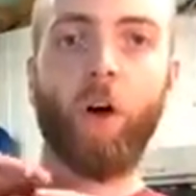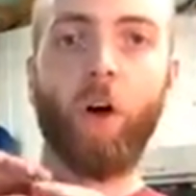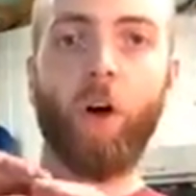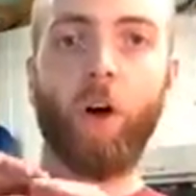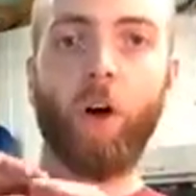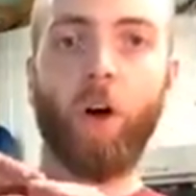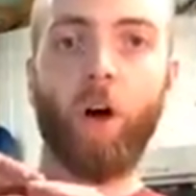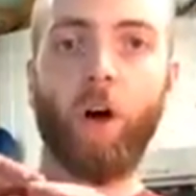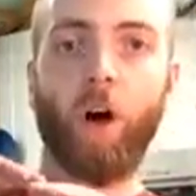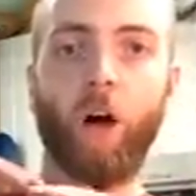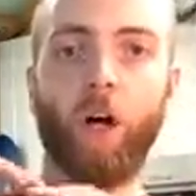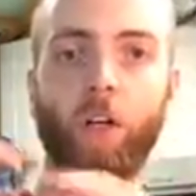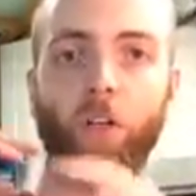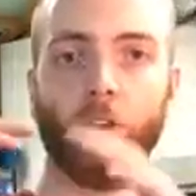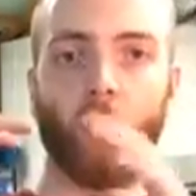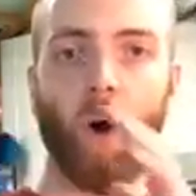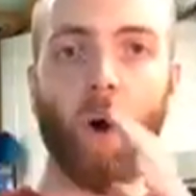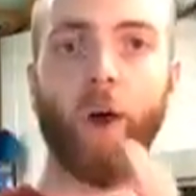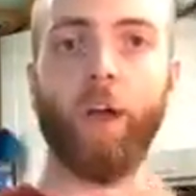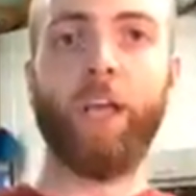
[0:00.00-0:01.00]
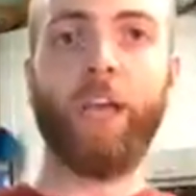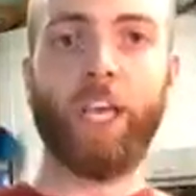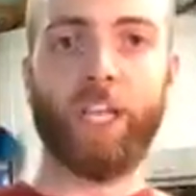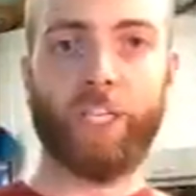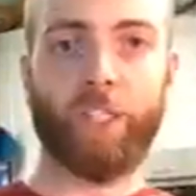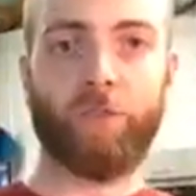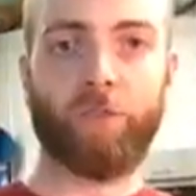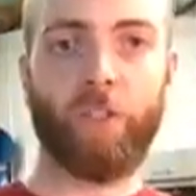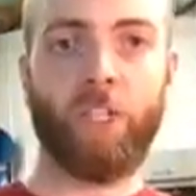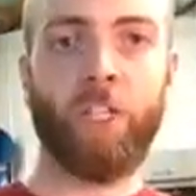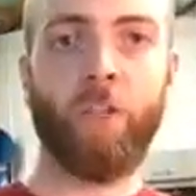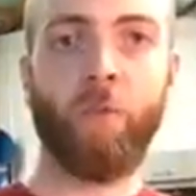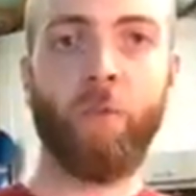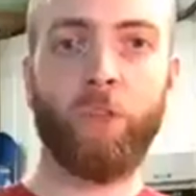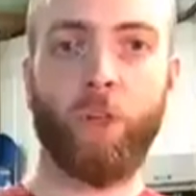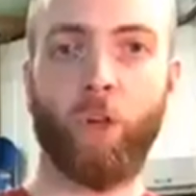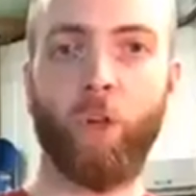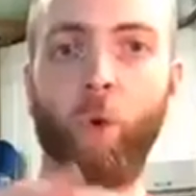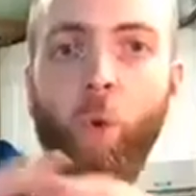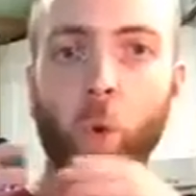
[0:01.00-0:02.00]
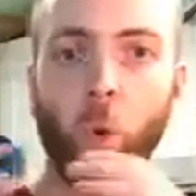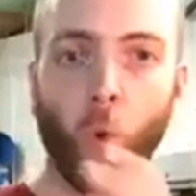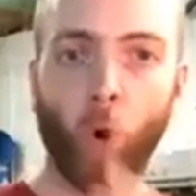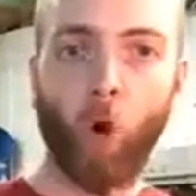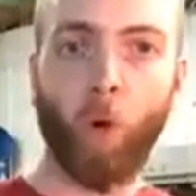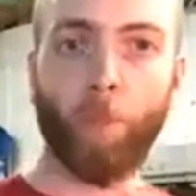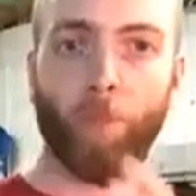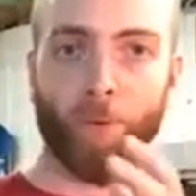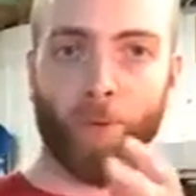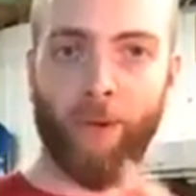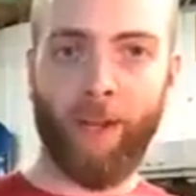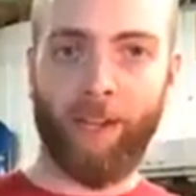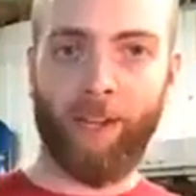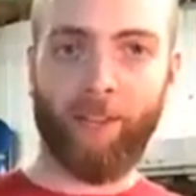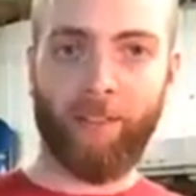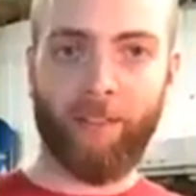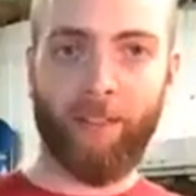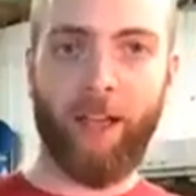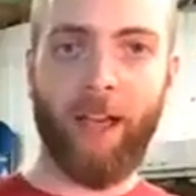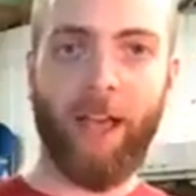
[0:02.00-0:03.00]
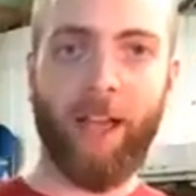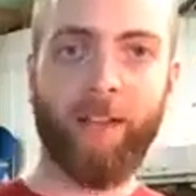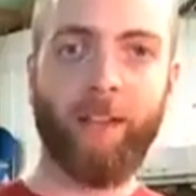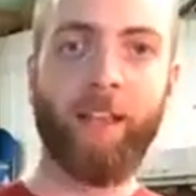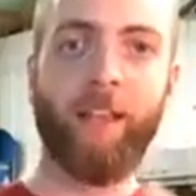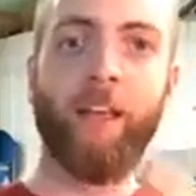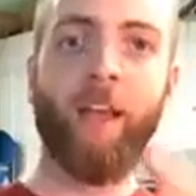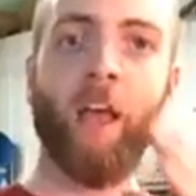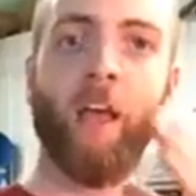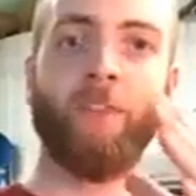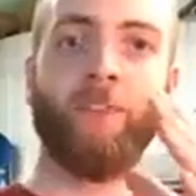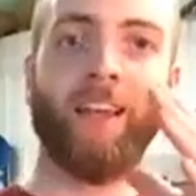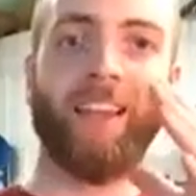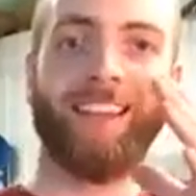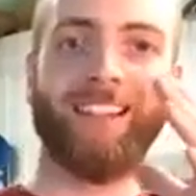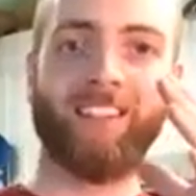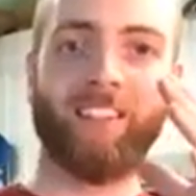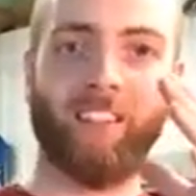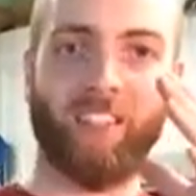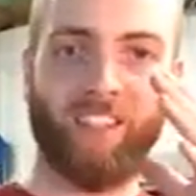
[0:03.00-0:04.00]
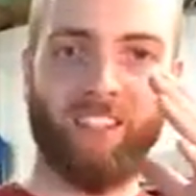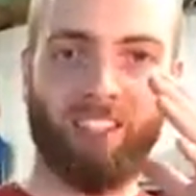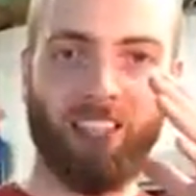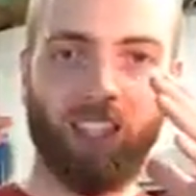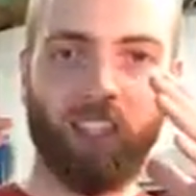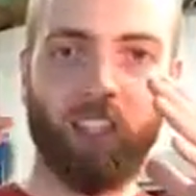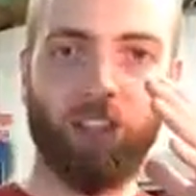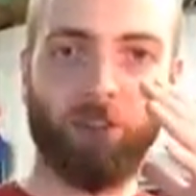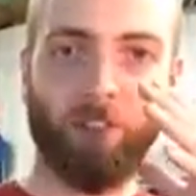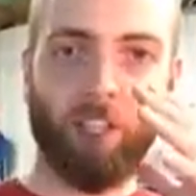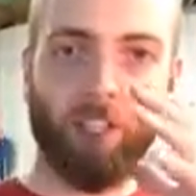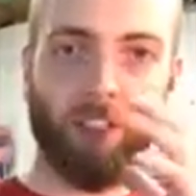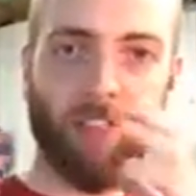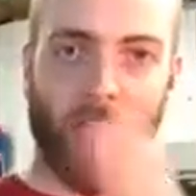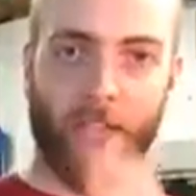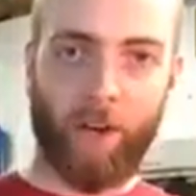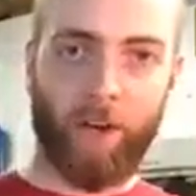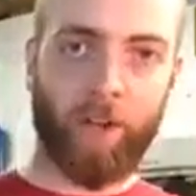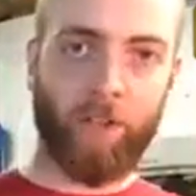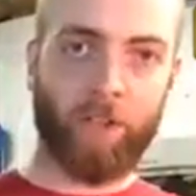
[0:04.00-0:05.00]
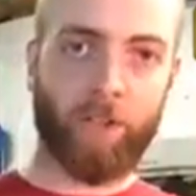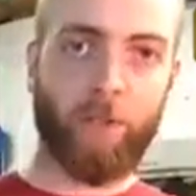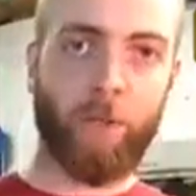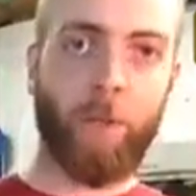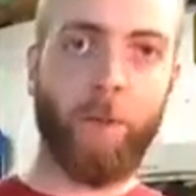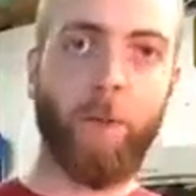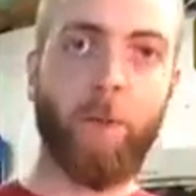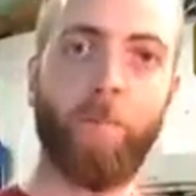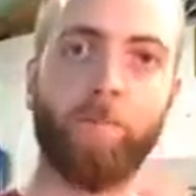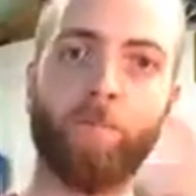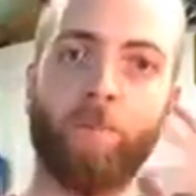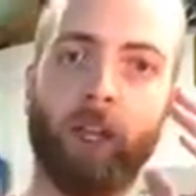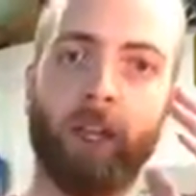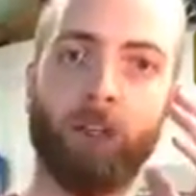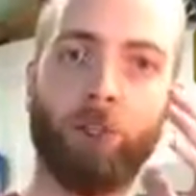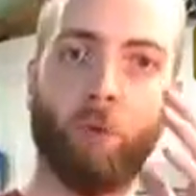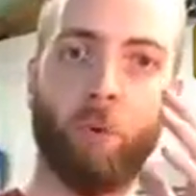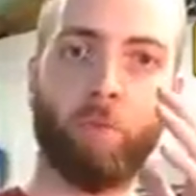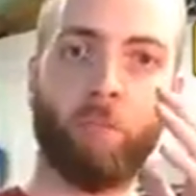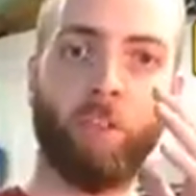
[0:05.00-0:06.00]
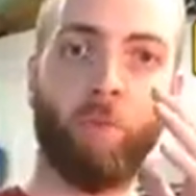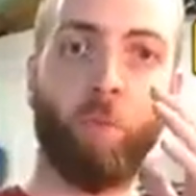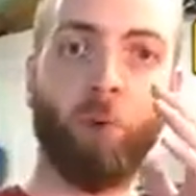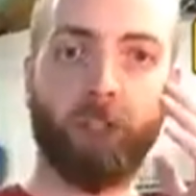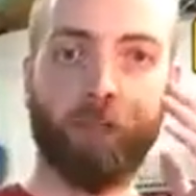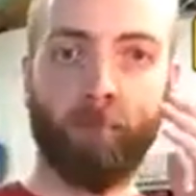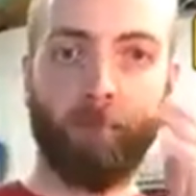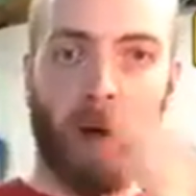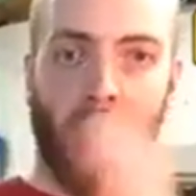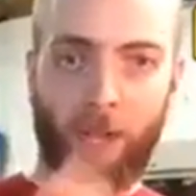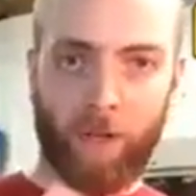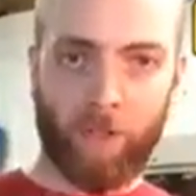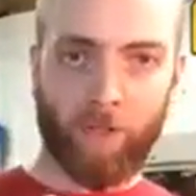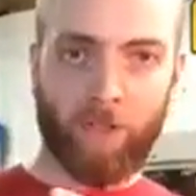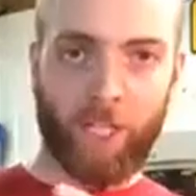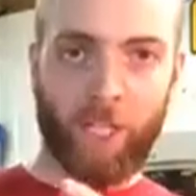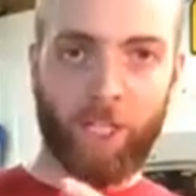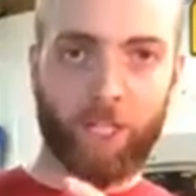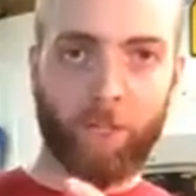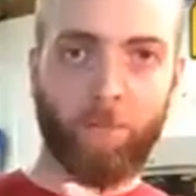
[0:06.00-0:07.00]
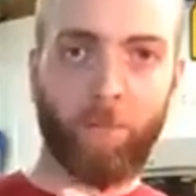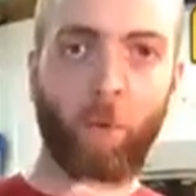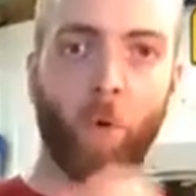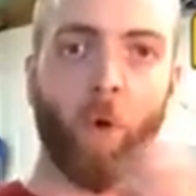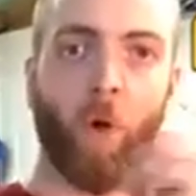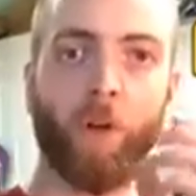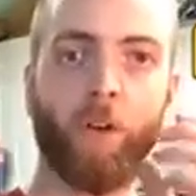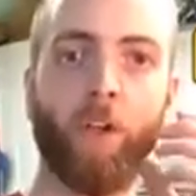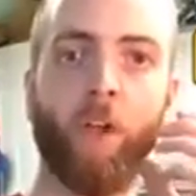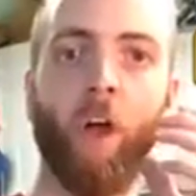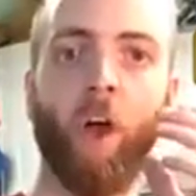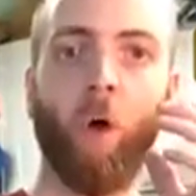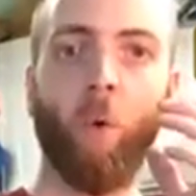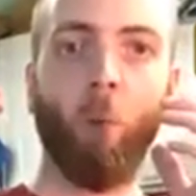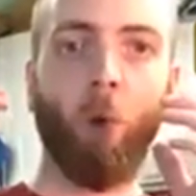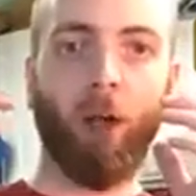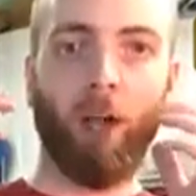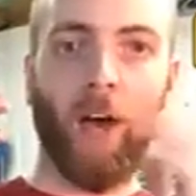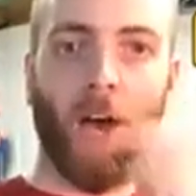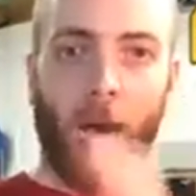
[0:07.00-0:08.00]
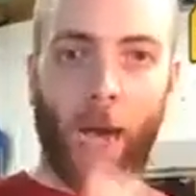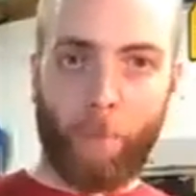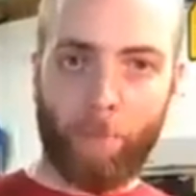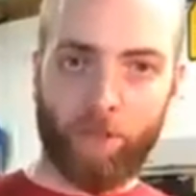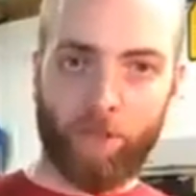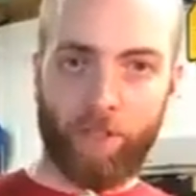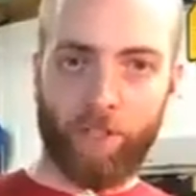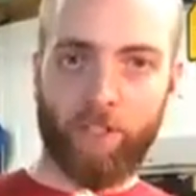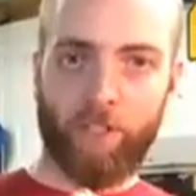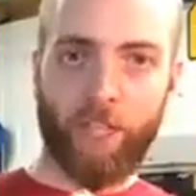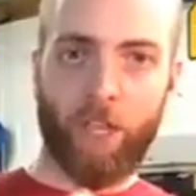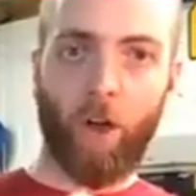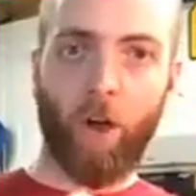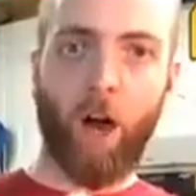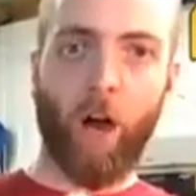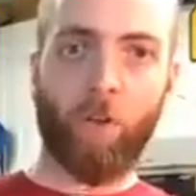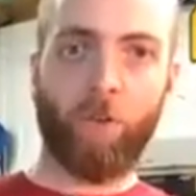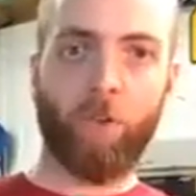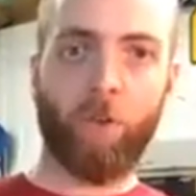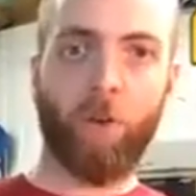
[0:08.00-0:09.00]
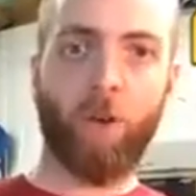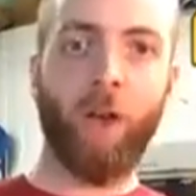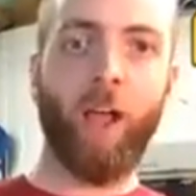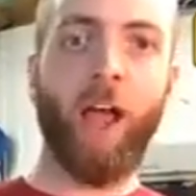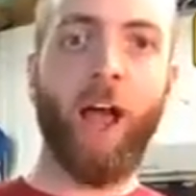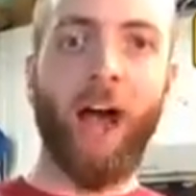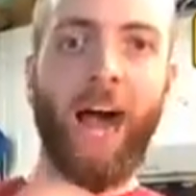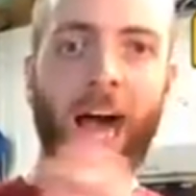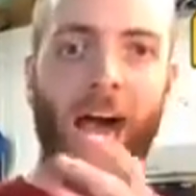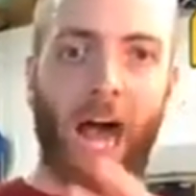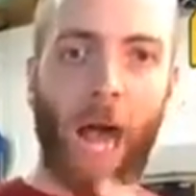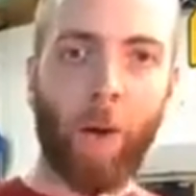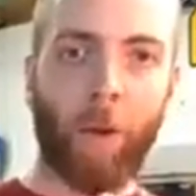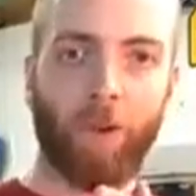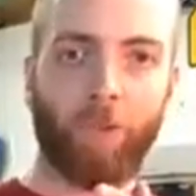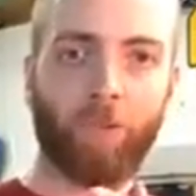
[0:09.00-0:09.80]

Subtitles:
a long history with a core product line that is distinctively theirs in terms of which models they support, what options they offer, how it